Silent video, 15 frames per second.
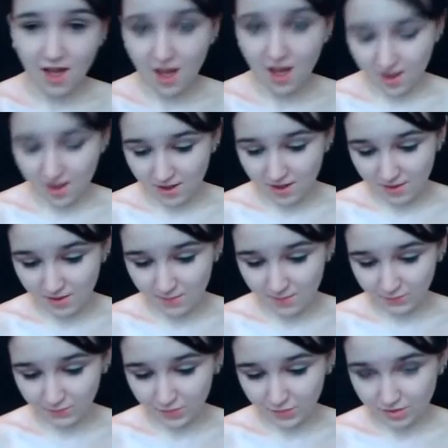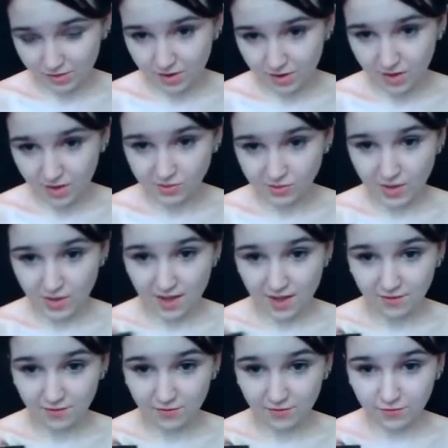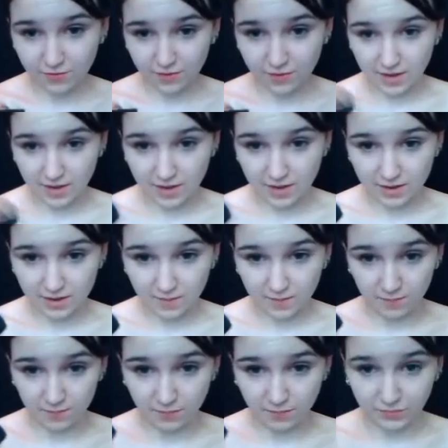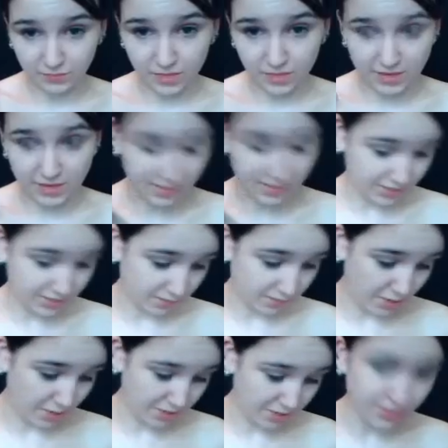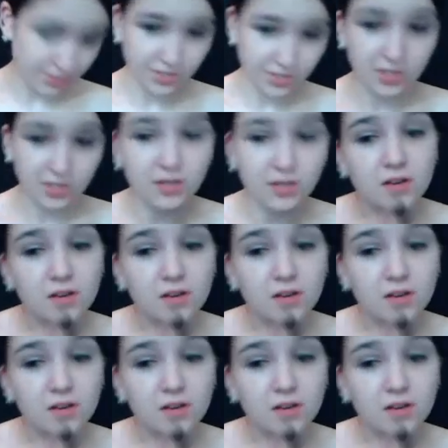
I also have a dusting brush just to